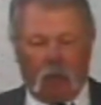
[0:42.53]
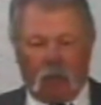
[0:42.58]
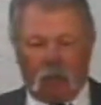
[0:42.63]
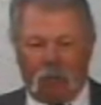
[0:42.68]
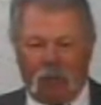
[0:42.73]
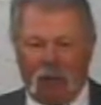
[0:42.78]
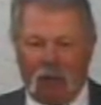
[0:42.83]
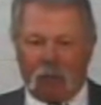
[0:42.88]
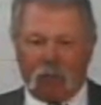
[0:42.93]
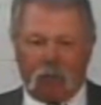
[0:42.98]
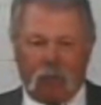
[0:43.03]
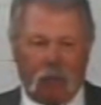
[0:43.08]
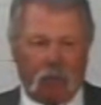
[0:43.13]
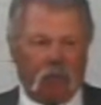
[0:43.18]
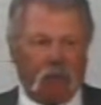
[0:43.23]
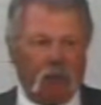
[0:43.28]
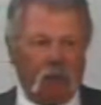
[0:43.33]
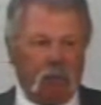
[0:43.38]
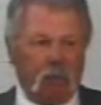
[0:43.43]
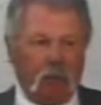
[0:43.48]

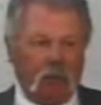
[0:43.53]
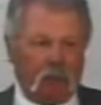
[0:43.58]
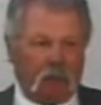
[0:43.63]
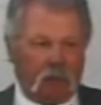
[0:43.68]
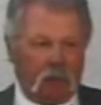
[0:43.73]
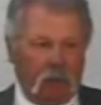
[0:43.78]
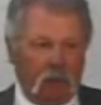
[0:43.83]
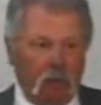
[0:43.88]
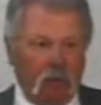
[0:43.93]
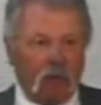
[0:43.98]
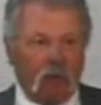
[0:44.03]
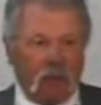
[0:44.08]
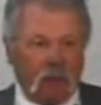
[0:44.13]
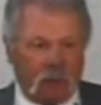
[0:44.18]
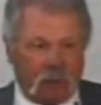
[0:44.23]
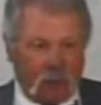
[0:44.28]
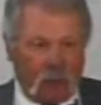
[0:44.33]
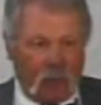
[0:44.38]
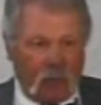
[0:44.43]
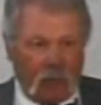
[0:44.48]
15 minutes into
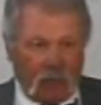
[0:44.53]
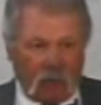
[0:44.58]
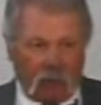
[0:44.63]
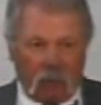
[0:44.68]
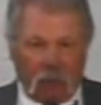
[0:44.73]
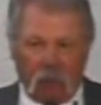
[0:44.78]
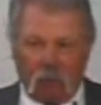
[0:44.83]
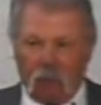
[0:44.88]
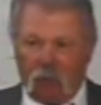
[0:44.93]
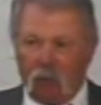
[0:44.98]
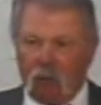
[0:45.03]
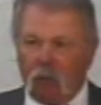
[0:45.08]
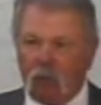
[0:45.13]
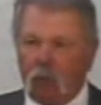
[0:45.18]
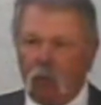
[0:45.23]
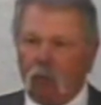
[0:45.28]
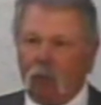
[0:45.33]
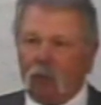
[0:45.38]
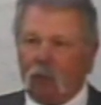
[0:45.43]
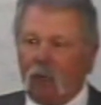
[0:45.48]
the attack,
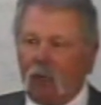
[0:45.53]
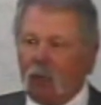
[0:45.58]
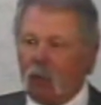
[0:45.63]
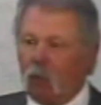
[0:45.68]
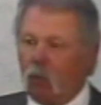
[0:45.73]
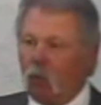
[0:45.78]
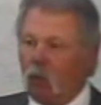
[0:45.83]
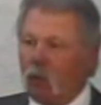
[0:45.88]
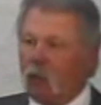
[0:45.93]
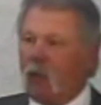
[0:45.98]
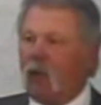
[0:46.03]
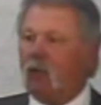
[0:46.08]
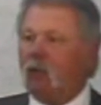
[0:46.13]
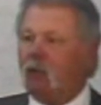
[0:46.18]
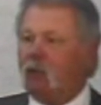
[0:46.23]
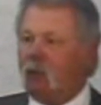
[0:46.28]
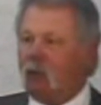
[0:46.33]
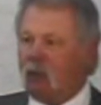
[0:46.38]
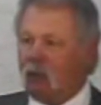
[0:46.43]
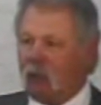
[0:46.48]
we got a word
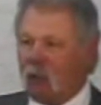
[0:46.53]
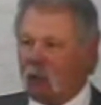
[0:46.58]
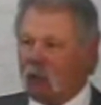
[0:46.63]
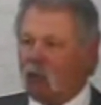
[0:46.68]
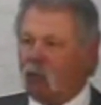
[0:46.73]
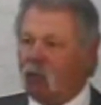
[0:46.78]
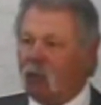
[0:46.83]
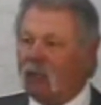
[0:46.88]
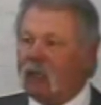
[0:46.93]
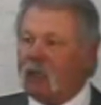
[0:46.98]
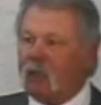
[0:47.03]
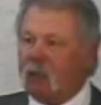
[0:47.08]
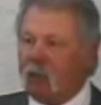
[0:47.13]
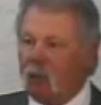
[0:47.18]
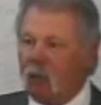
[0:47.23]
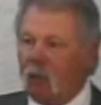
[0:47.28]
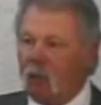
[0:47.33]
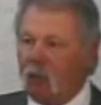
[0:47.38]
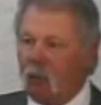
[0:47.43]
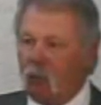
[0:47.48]
out to the 6th
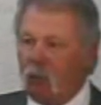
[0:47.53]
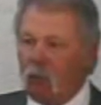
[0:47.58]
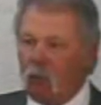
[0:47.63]
Fleet.